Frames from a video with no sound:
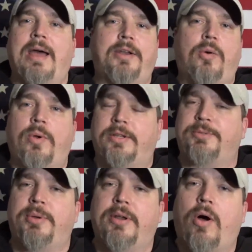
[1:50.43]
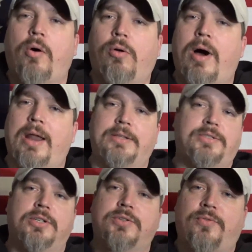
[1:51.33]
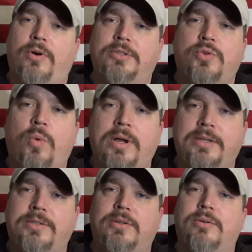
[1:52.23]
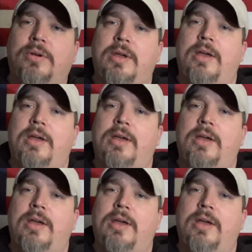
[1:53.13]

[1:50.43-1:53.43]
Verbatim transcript: I don't want to spend a whole lot. It's just for a 22